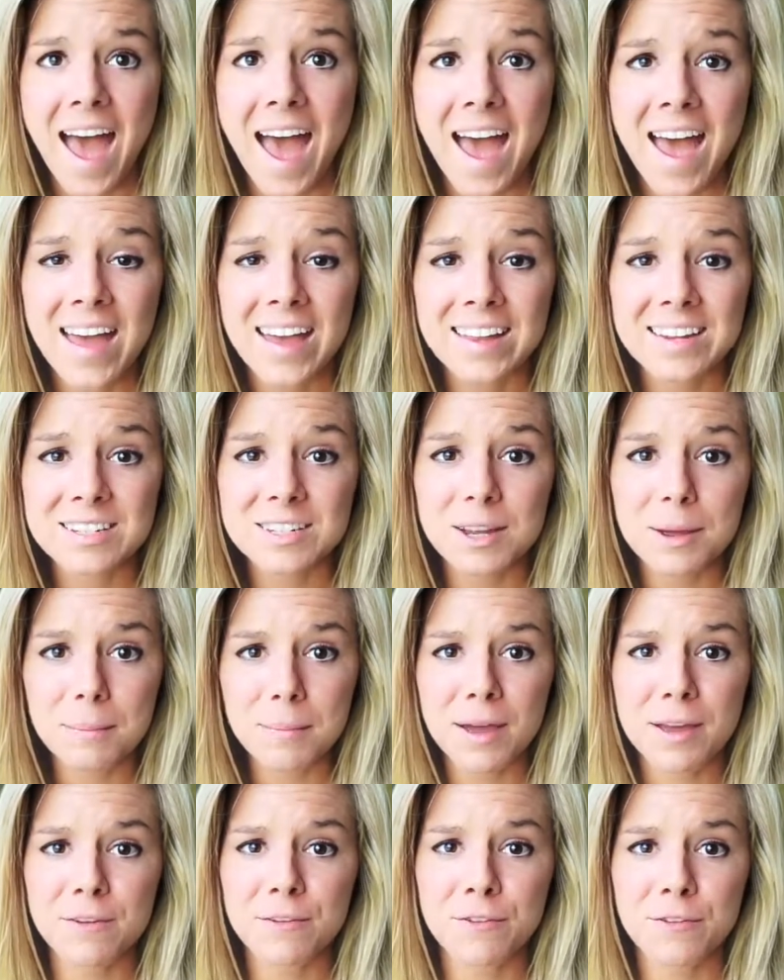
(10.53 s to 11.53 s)
And
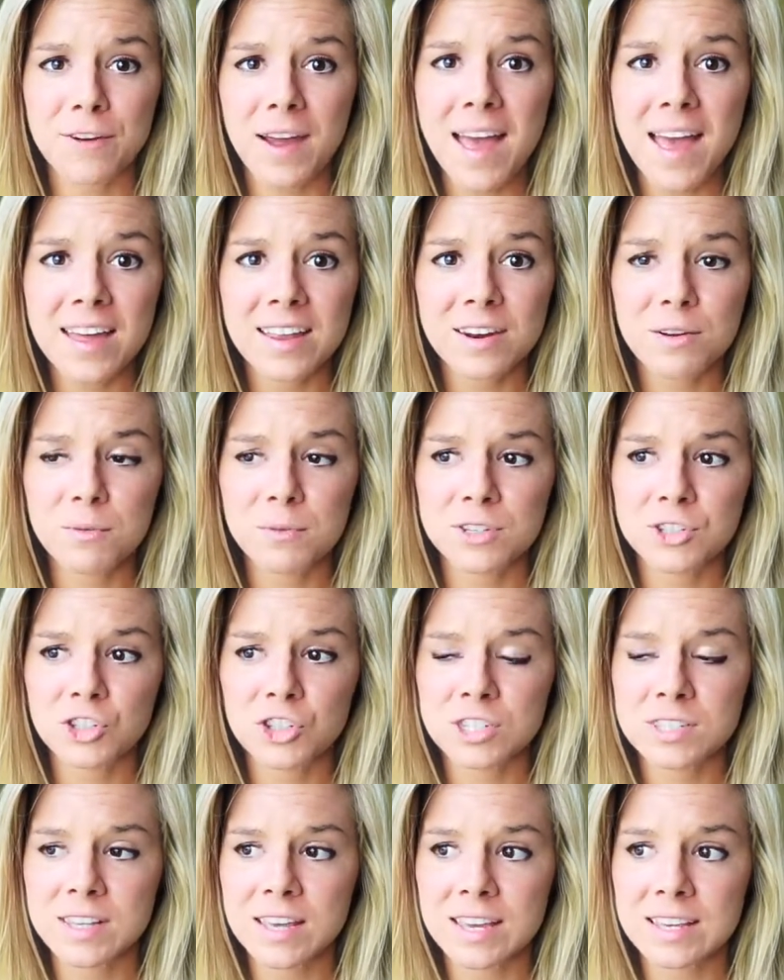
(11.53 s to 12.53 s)
my friend
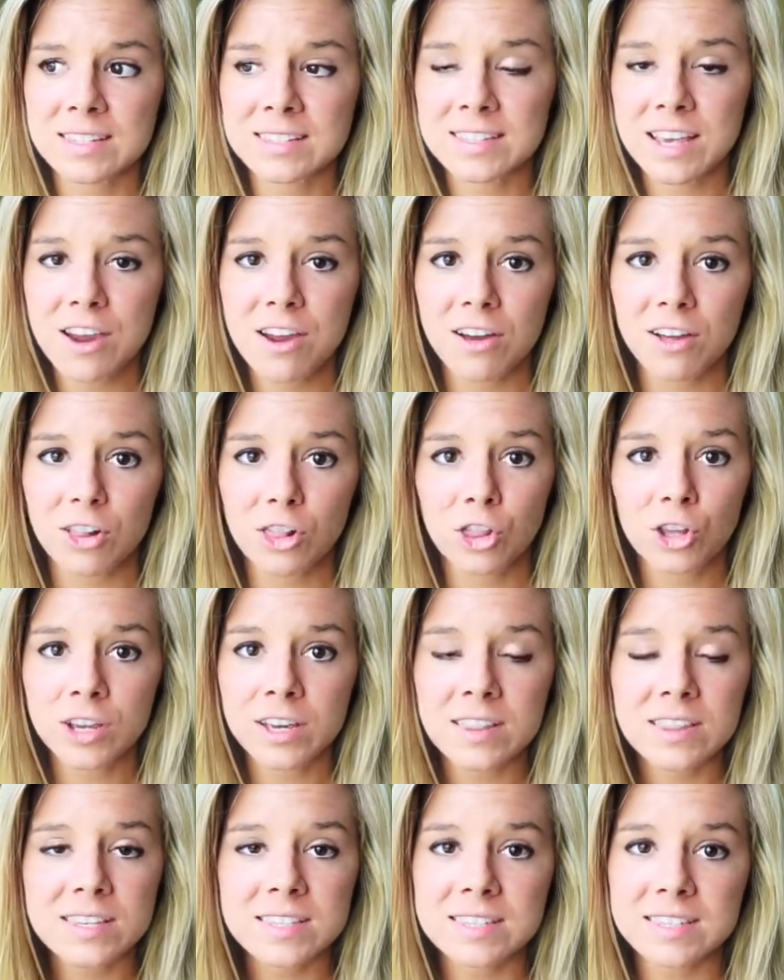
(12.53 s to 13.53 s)
was just like, Sarah,
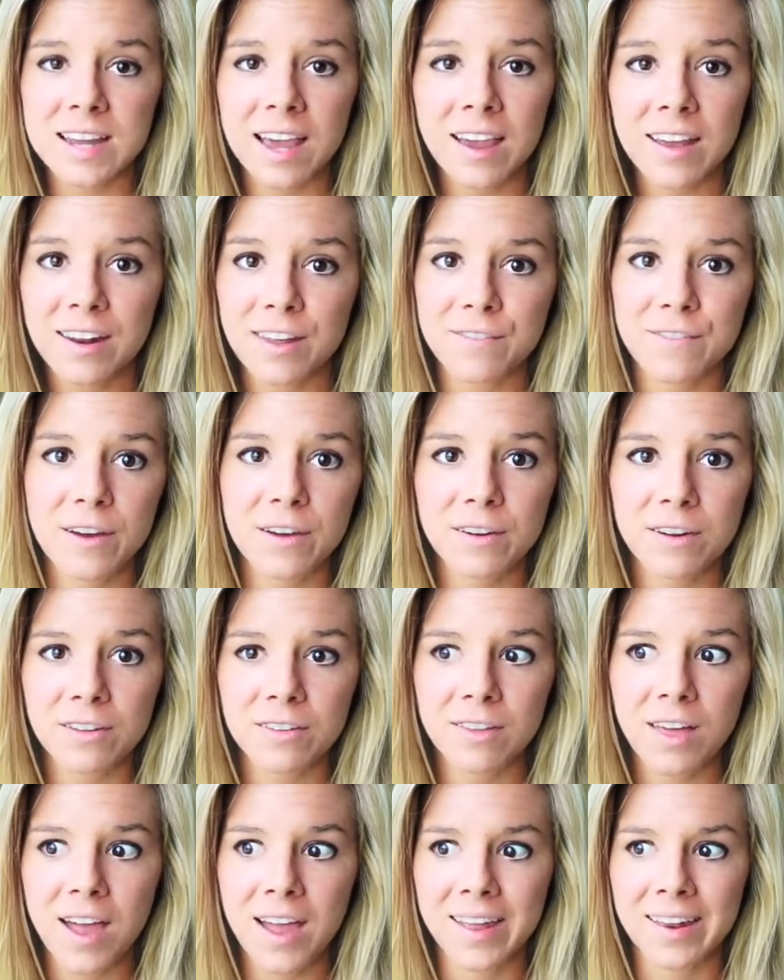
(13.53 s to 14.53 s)
look at this diet I found
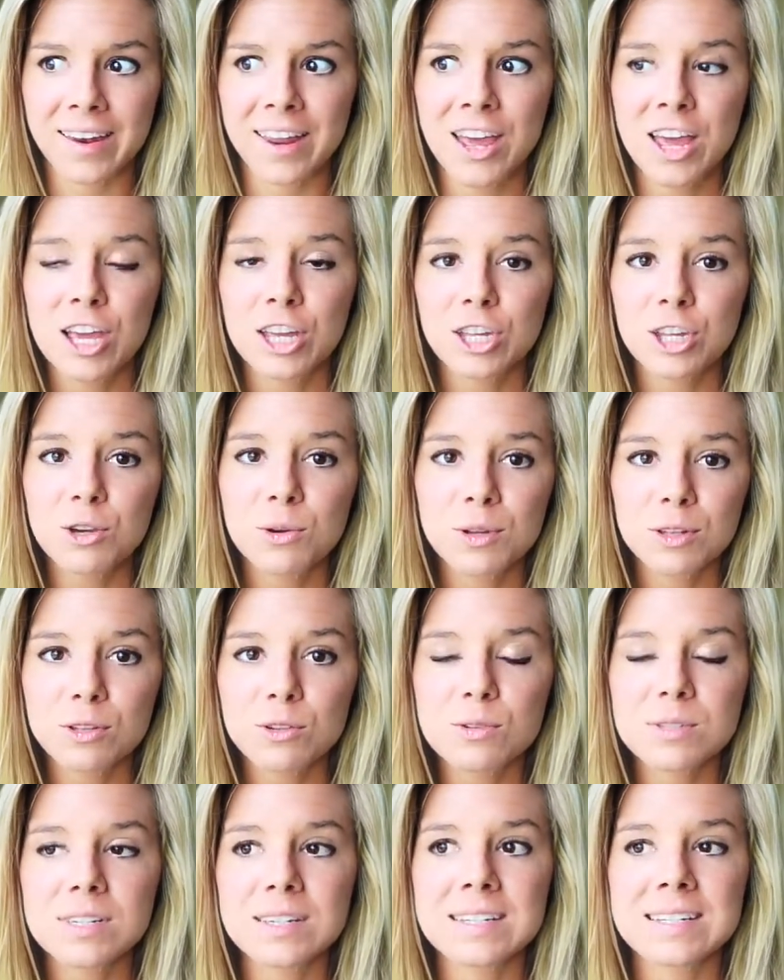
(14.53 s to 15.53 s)
online. You can
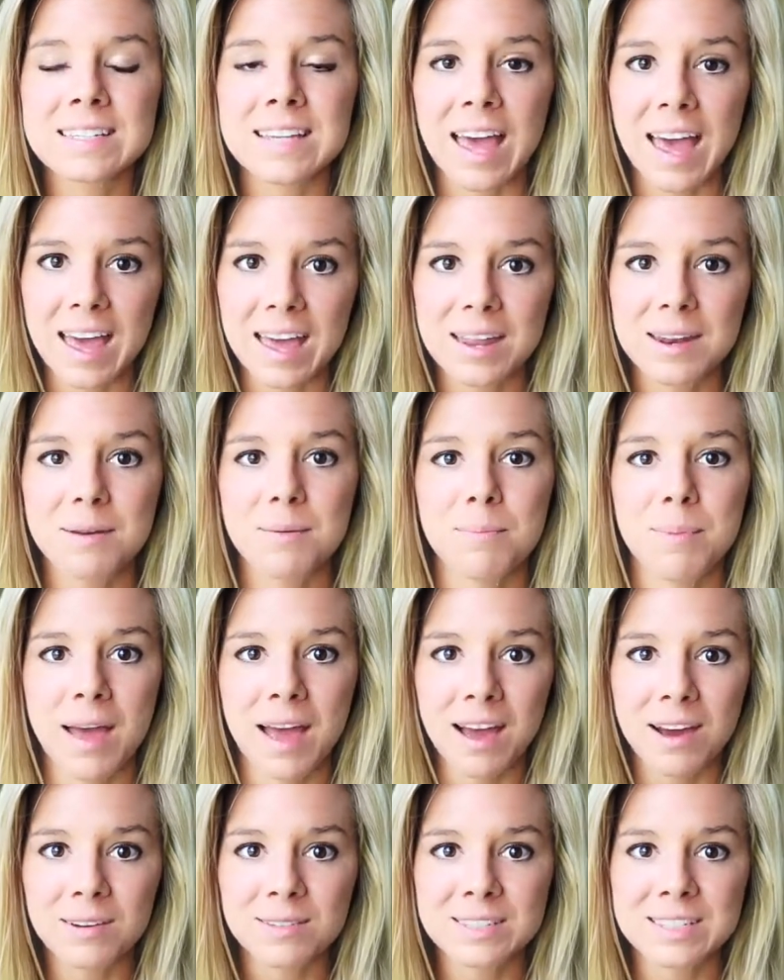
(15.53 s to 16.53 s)
lose 10
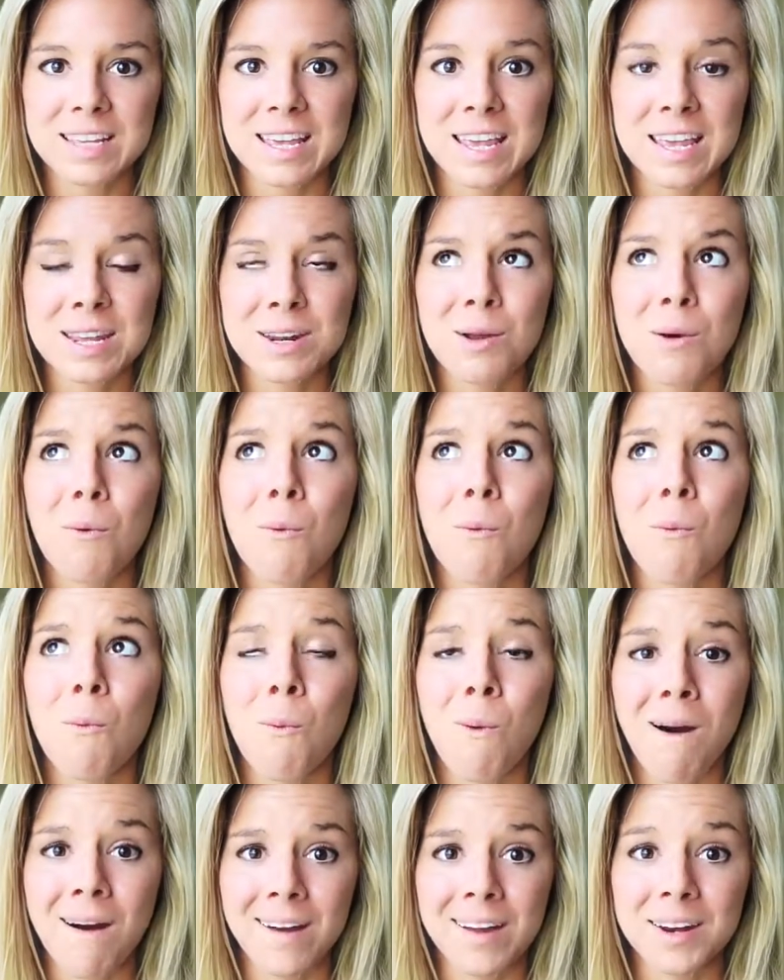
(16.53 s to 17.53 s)
pounds in
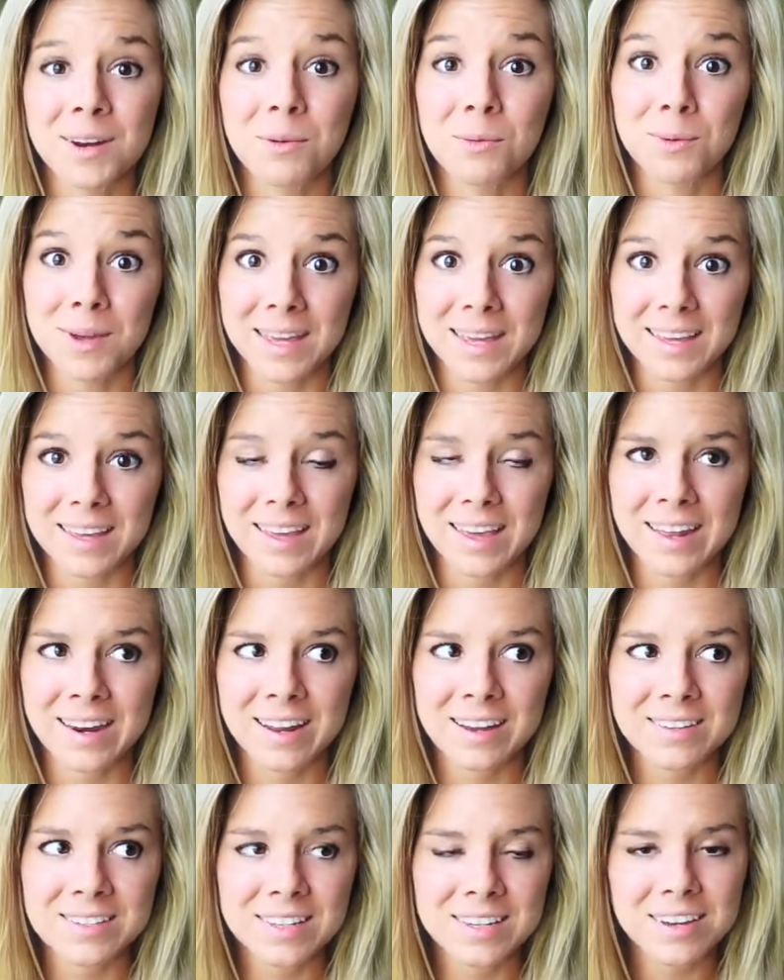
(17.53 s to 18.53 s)
one week.
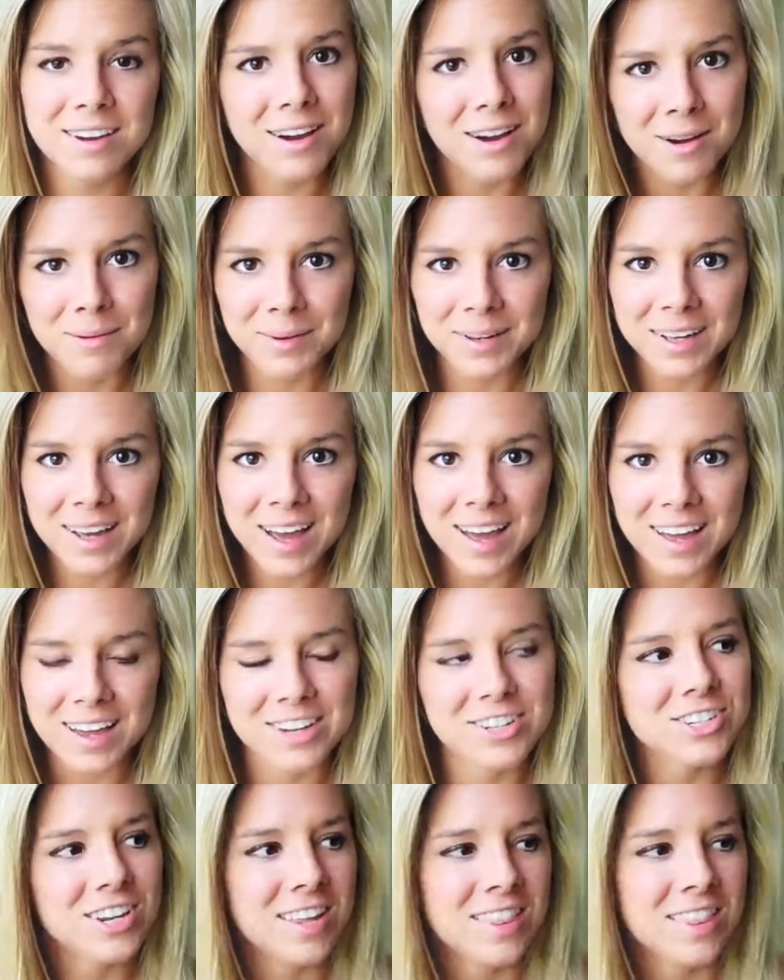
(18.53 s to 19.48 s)
And I was like, oh my gosh.